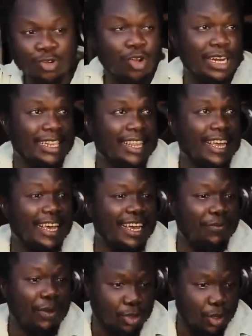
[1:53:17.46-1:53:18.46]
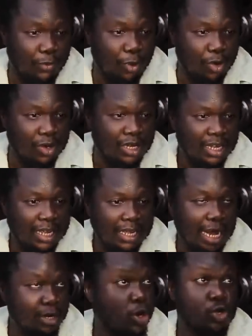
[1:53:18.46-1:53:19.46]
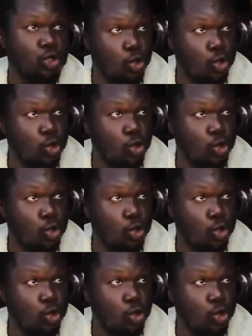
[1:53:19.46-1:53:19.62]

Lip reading: that first of all, I don't used